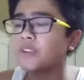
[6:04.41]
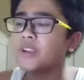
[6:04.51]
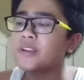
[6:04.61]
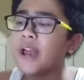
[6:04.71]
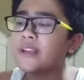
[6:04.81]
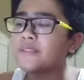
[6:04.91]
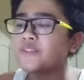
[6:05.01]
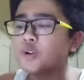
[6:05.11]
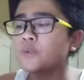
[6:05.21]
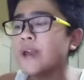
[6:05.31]
9th of
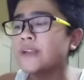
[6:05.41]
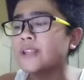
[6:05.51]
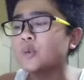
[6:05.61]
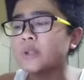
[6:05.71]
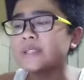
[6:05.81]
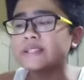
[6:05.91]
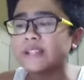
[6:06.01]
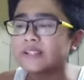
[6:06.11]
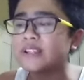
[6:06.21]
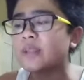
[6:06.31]
June
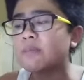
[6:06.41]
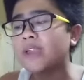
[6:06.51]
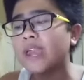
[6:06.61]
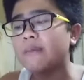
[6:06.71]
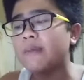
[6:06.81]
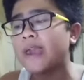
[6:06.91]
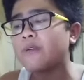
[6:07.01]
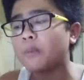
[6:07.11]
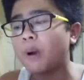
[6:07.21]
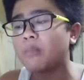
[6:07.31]
1926, and it became a
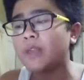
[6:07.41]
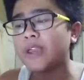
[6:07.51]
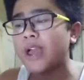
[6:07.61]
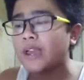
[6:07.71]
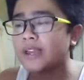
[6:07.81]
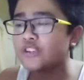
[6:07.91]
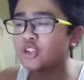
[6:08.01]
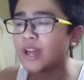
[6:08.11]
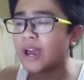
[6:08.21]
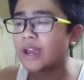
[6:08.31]
republic in
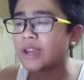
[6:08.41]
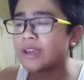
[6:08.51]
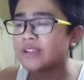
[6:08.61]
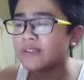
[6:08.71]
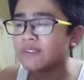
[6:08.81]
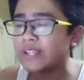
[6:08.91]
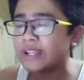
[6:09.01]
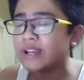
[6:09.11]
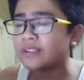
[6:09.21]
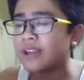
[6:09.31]
July
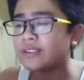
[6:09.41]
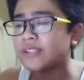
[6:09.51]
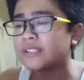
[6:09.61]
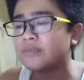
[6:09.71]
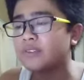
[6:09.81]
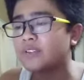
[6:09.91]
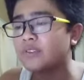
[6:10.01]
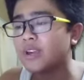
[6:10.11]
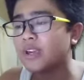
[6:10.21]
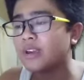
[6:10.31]
17,
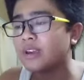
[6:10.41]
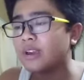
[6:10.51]
1973.